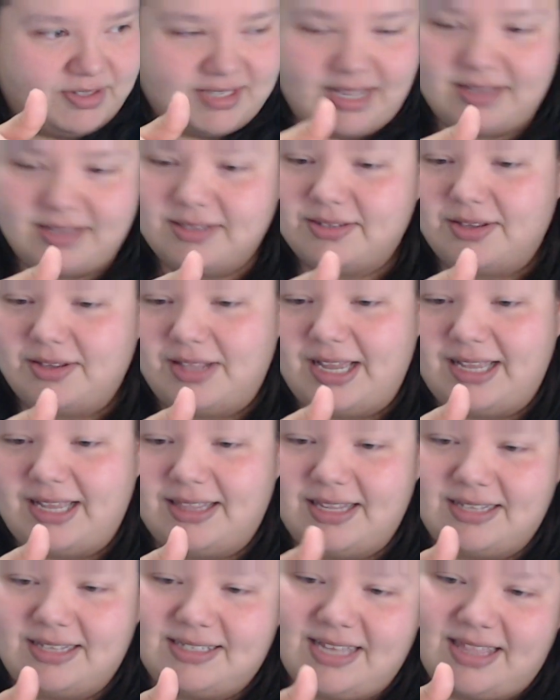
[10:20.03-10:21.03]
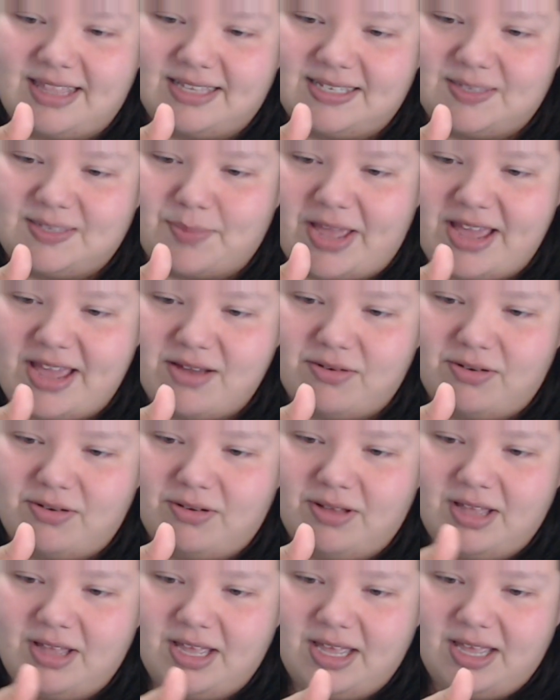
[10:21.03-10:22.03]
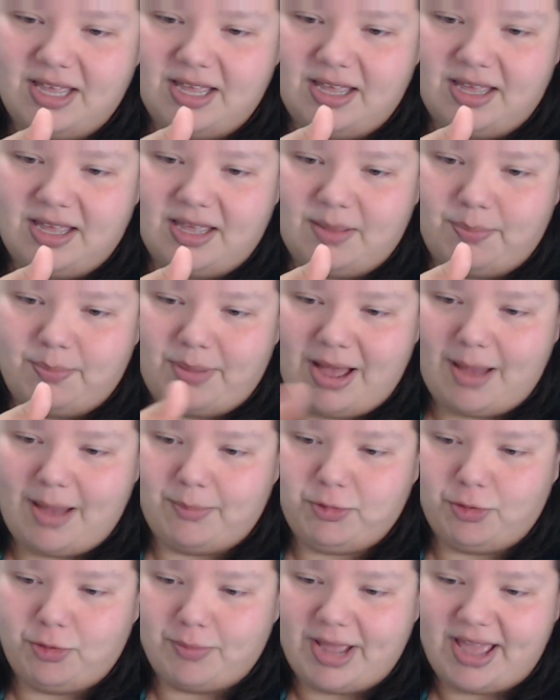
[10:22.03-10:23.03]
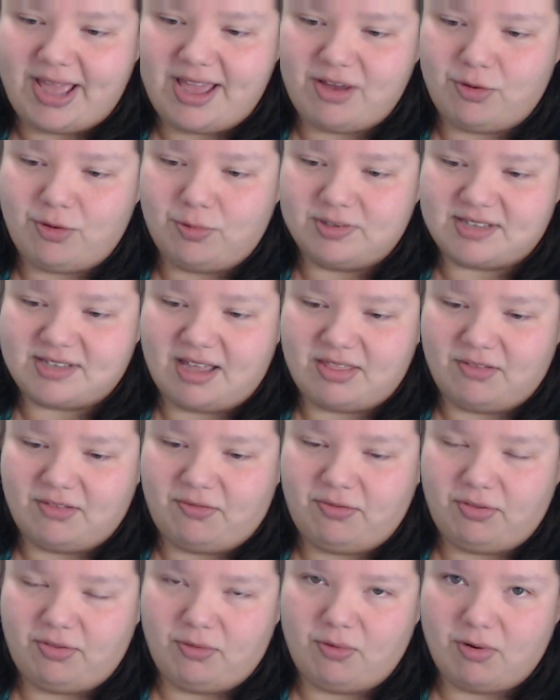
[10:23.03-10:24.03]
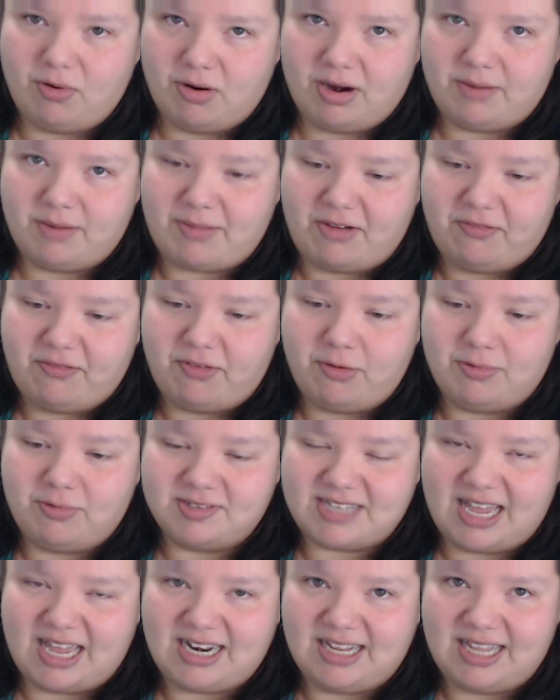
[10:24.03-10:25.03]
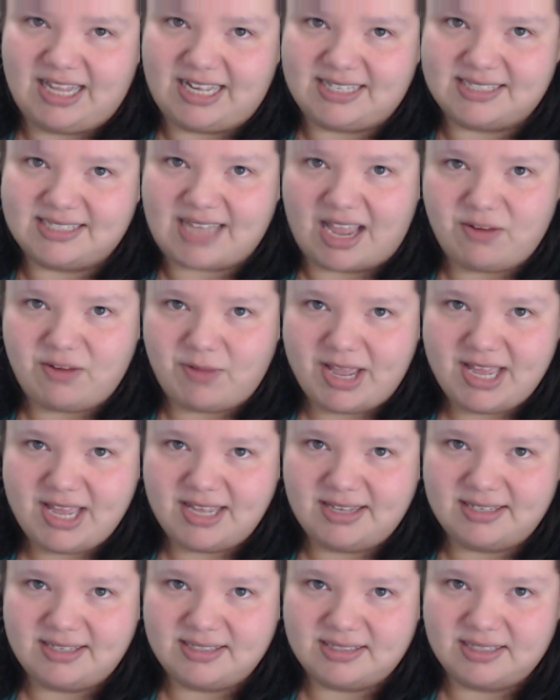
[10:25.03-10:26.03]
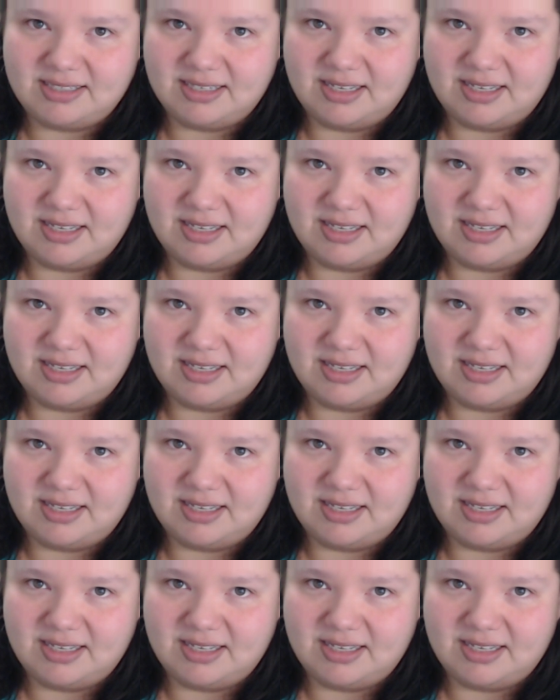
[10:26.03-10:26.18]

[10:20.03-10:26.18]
So, like, let's say this is my ankle. It popped where my ankle was on the floor and my foot was kind of like sideways.